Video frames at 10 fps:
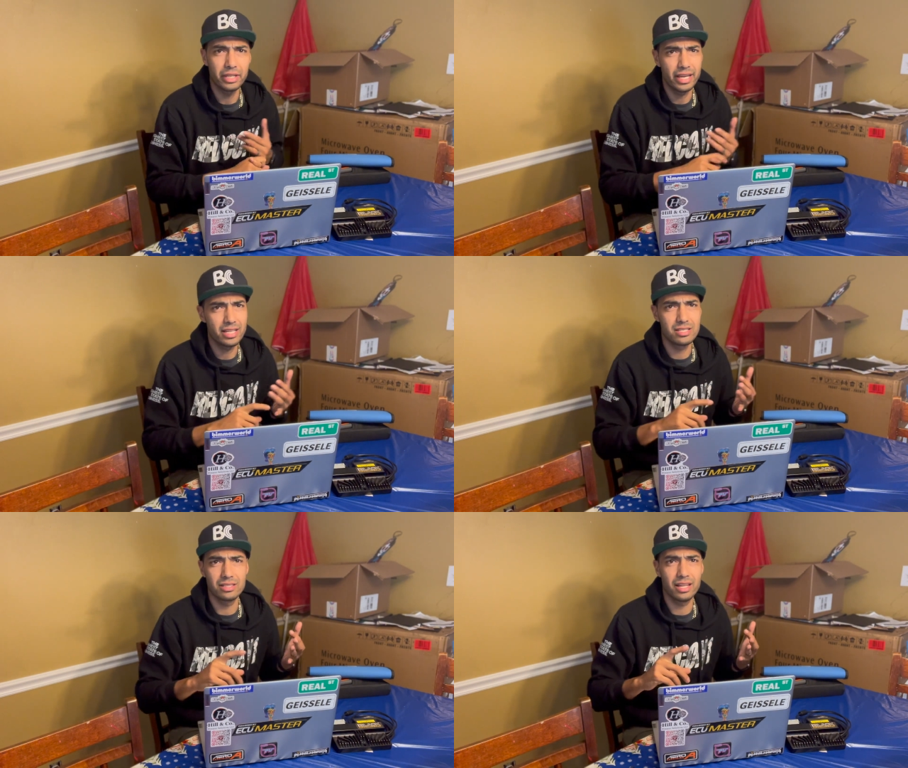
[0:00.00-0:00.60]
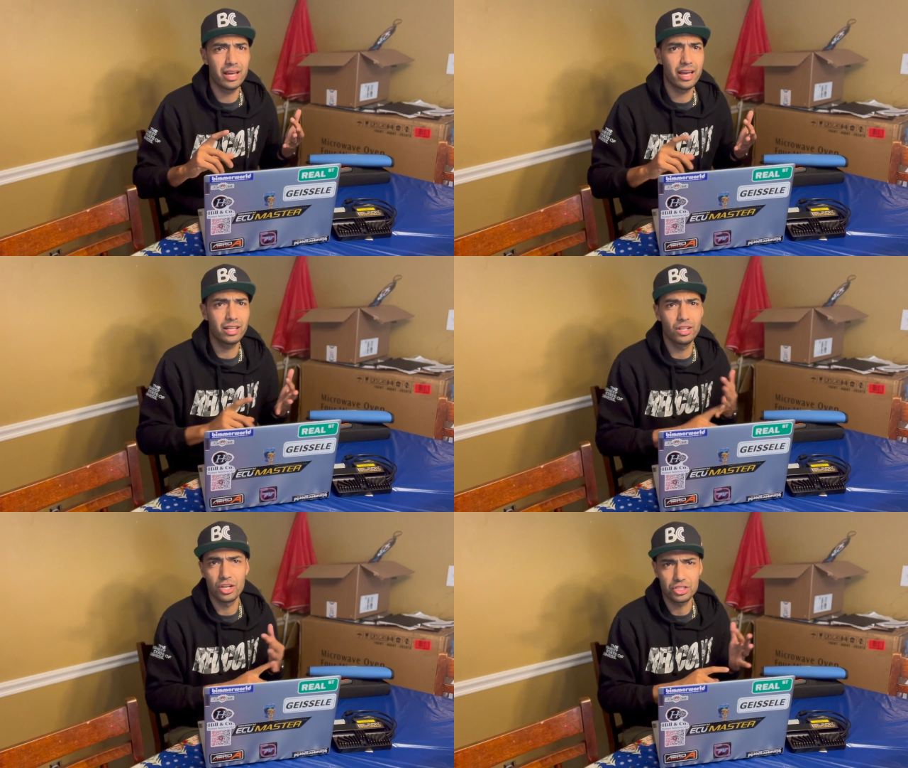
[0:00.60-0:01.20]
anti-lag,
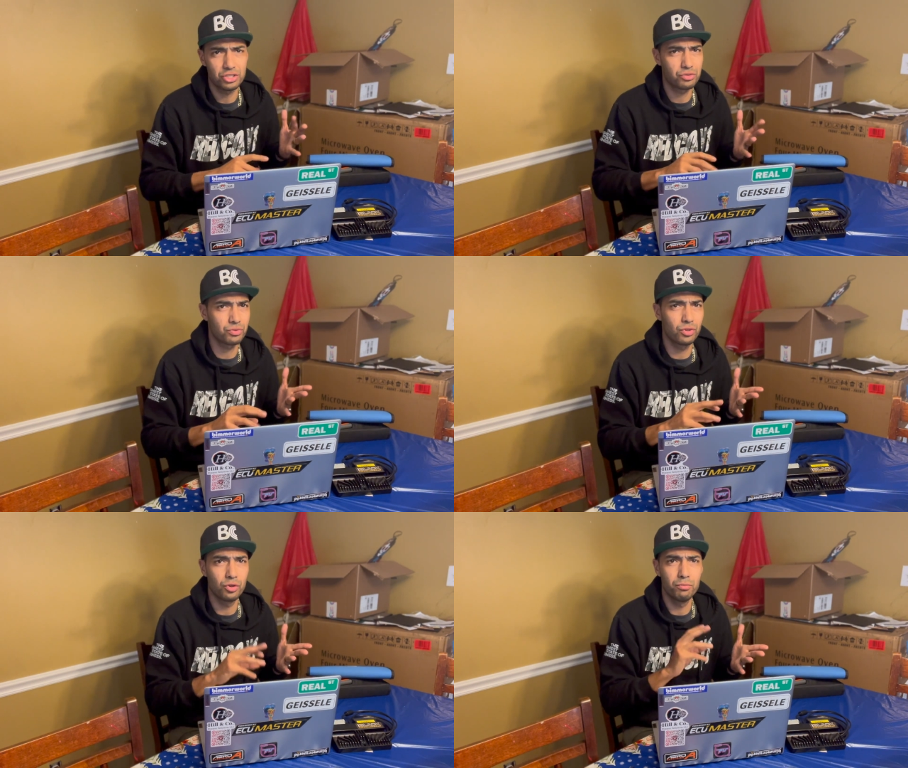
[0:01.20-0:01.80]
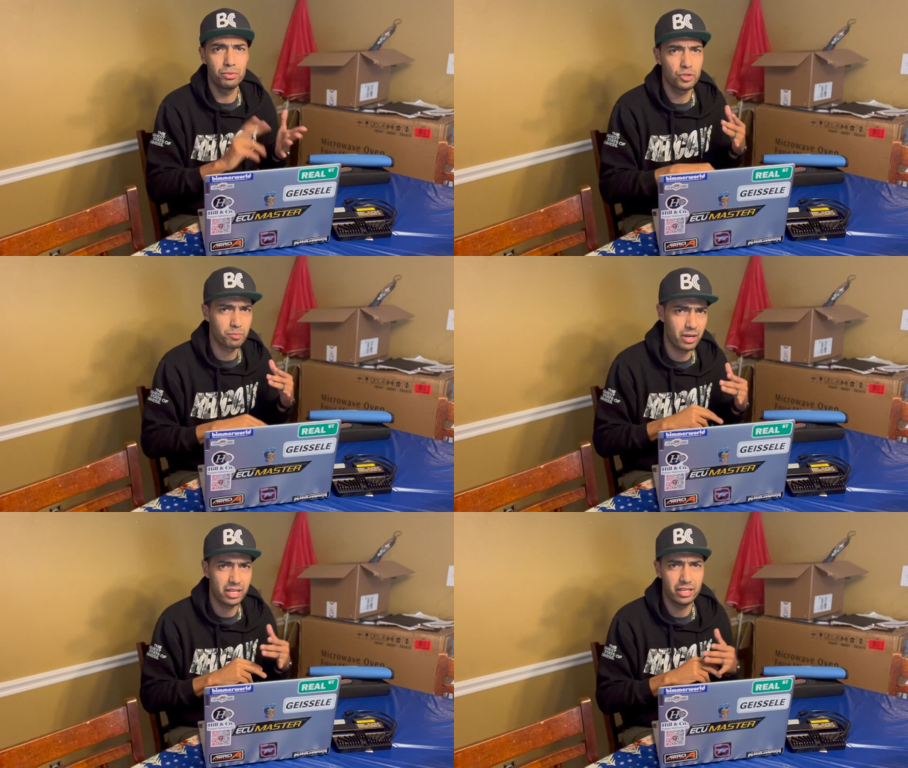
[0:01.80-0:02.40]
launch control, boost
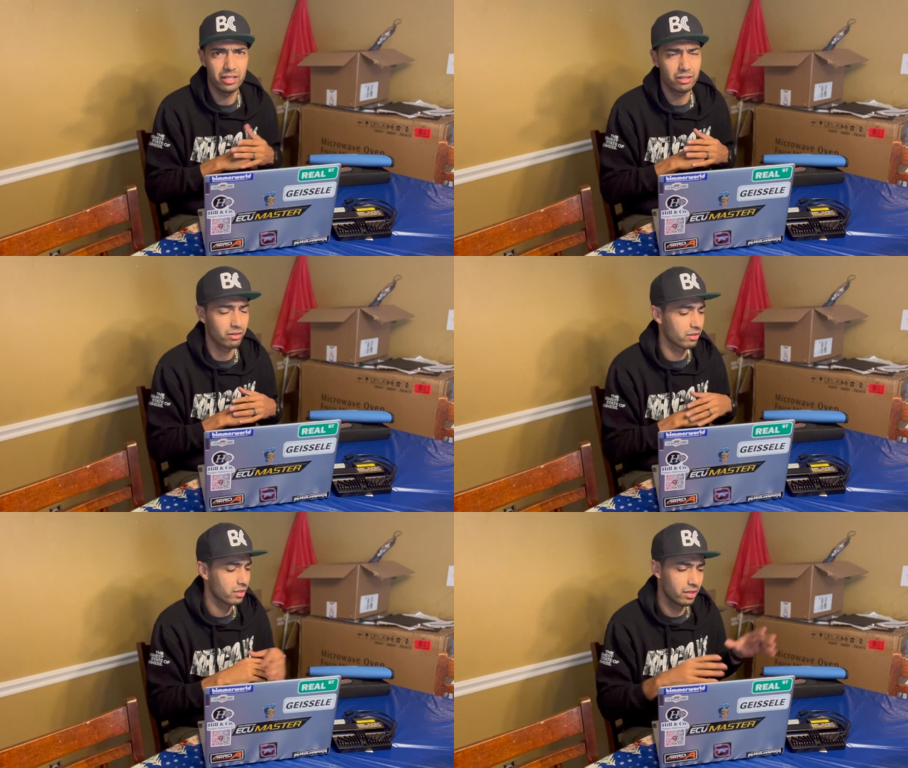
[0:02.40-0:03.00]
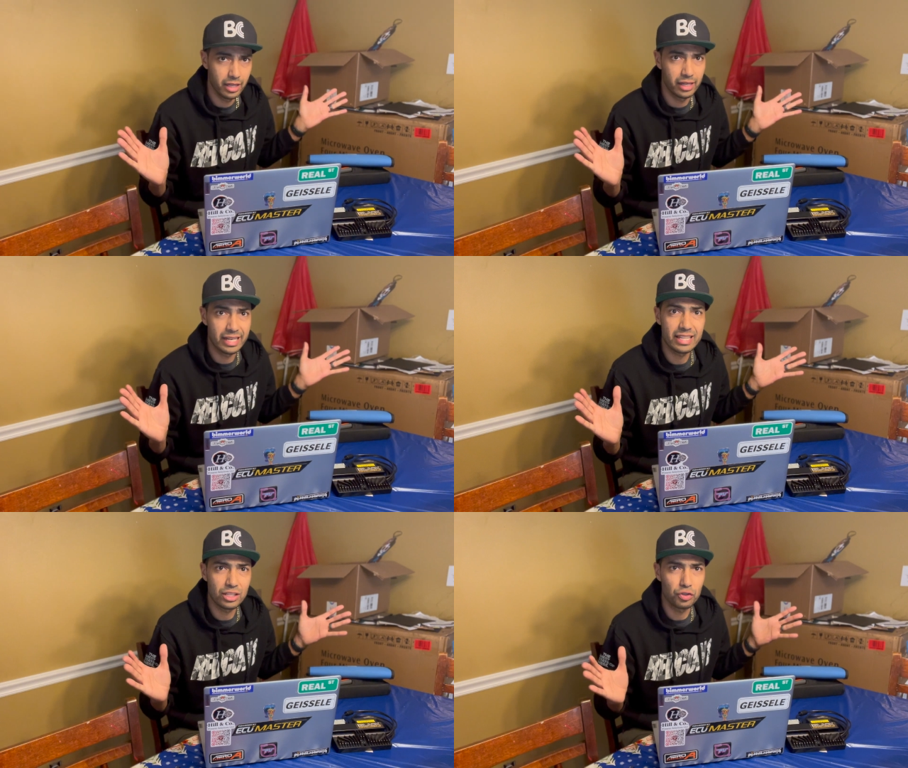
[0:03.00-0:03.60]
by gear,
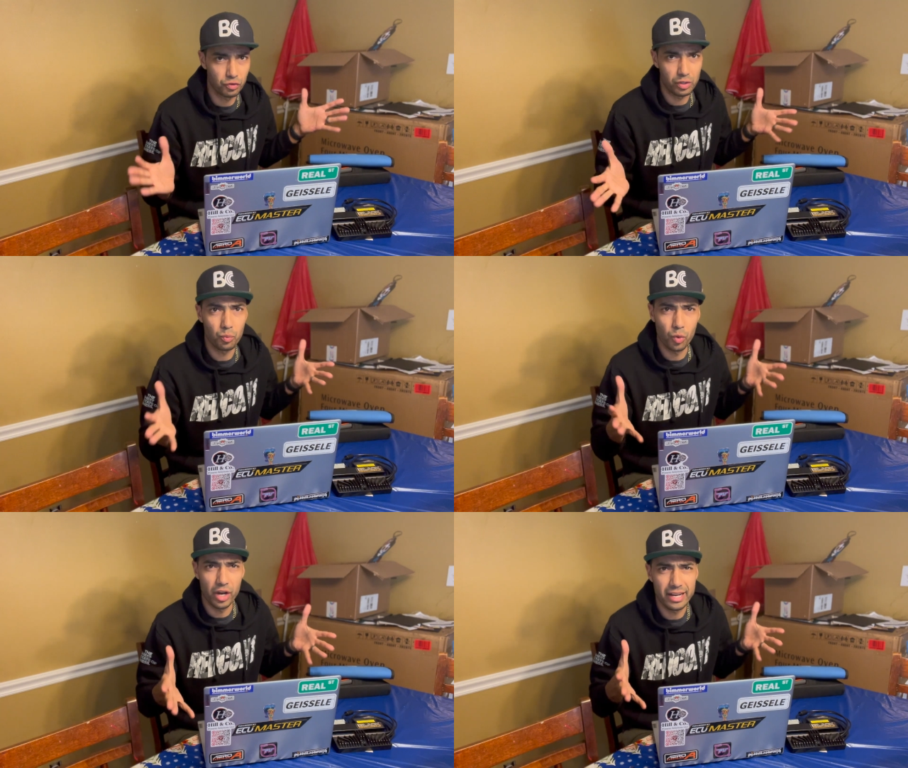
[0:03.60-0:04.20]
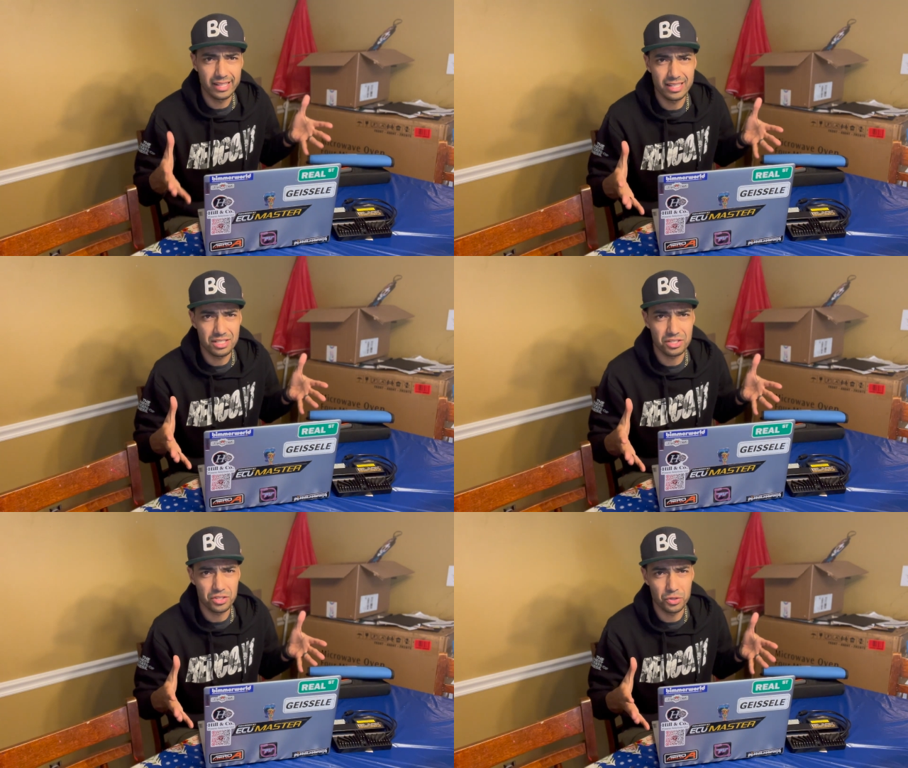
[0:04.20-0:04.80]
anything you really want in an
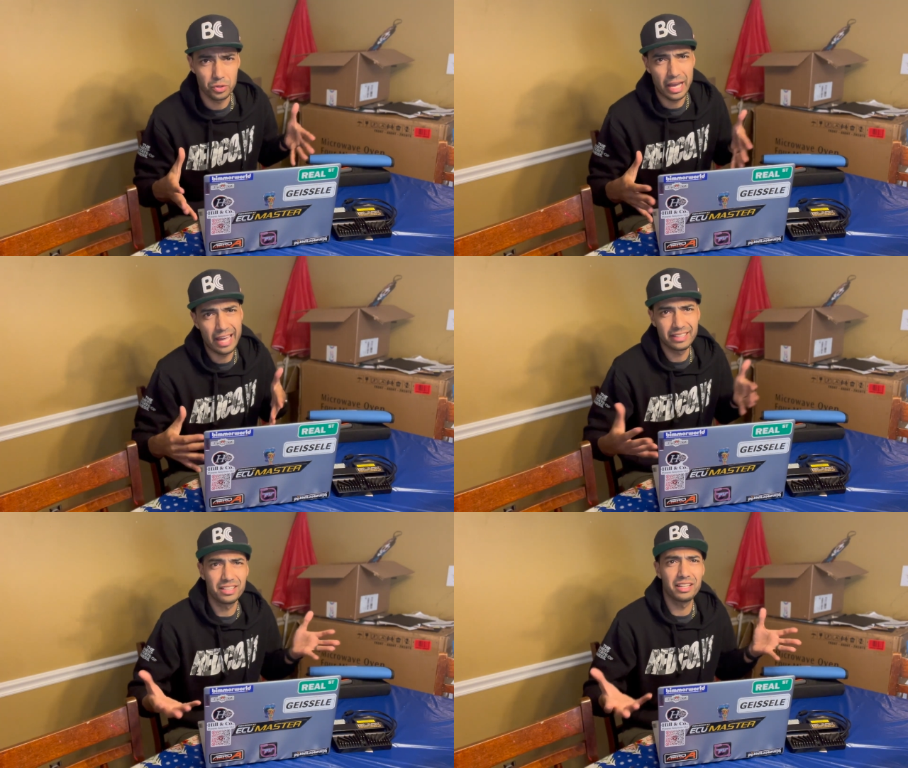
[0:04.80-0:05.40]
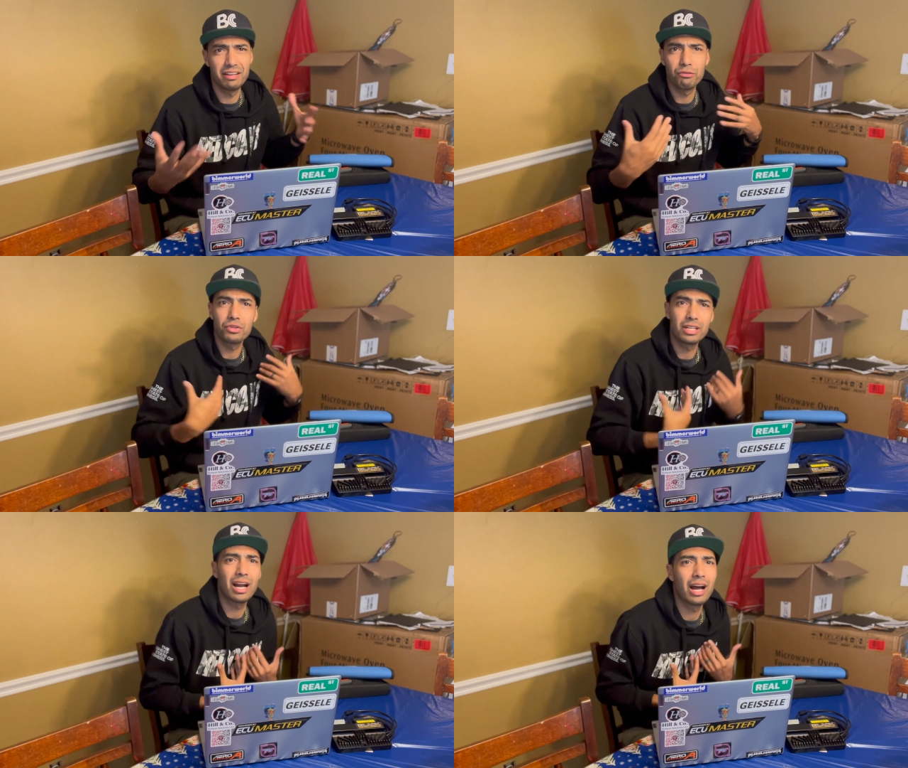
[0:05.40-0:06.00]
ECU at the level
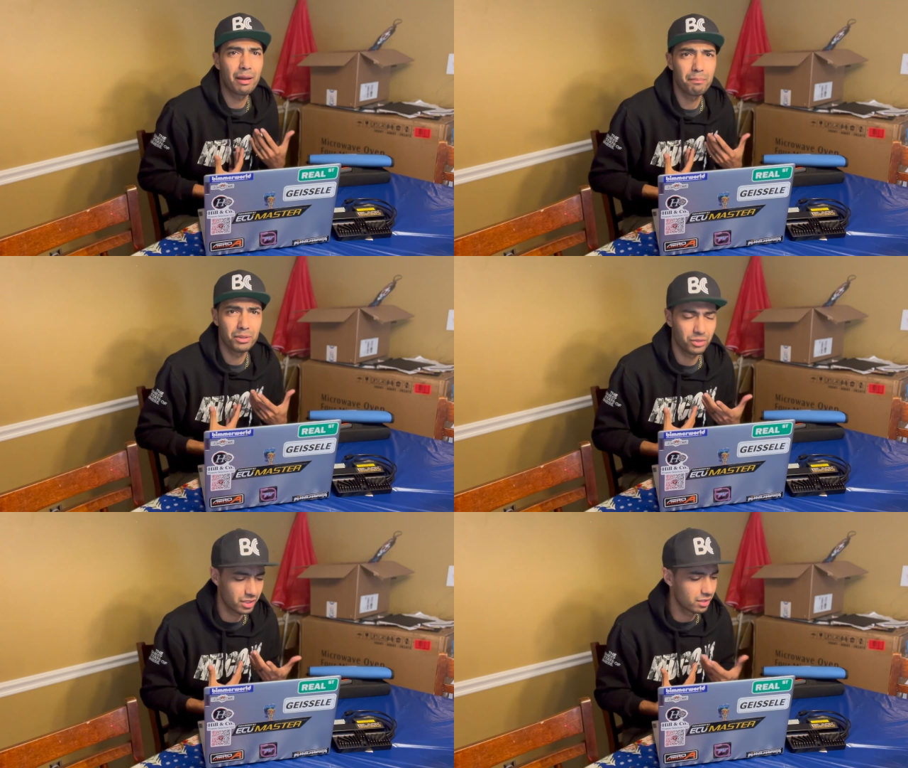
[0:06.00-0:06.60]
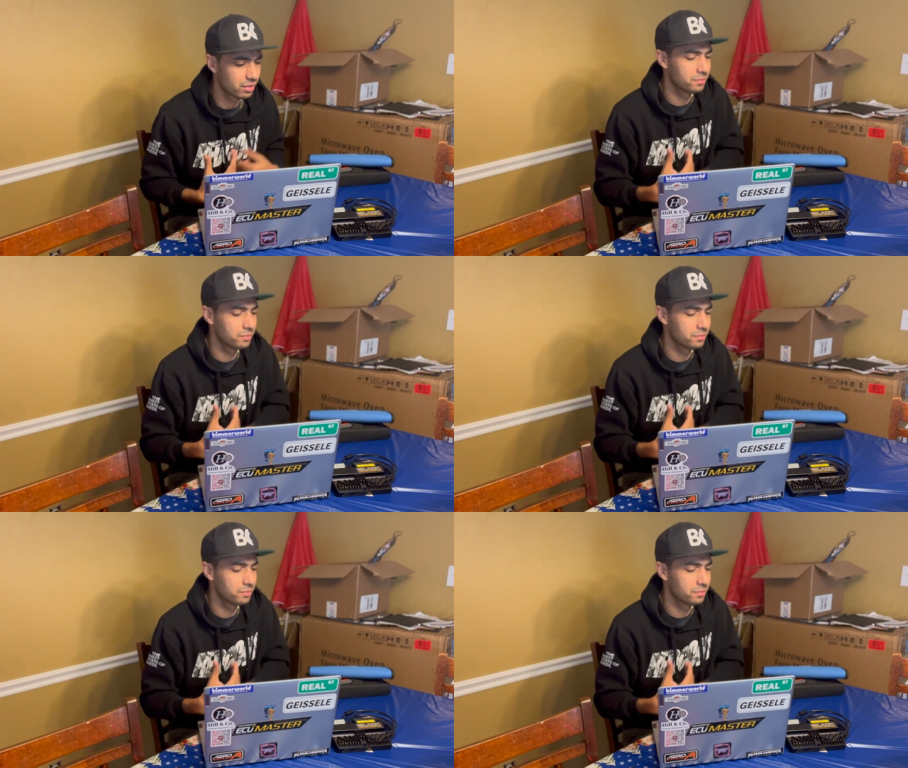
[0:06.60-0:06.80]
that I'm building.